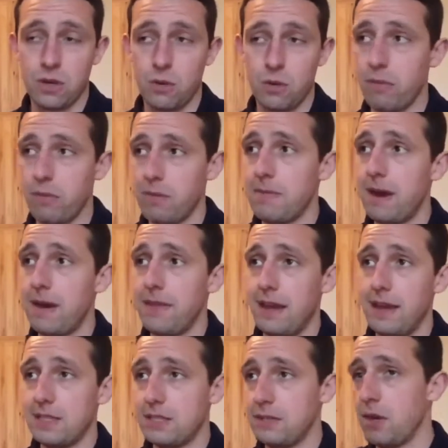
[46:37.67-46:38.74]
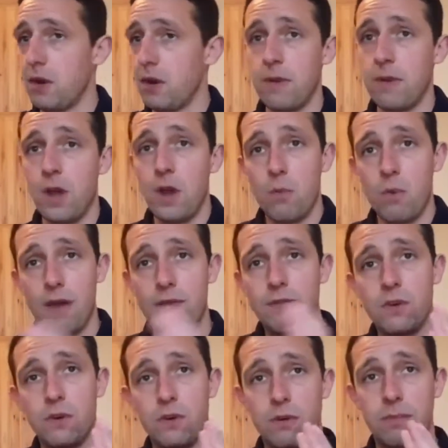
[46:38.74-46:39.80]
So what I mean by that is, you know,
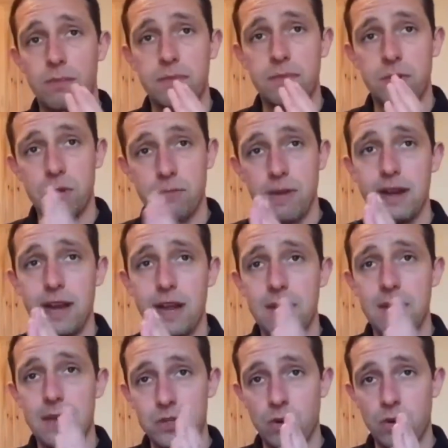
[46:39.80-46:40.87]
whatever your domain name is,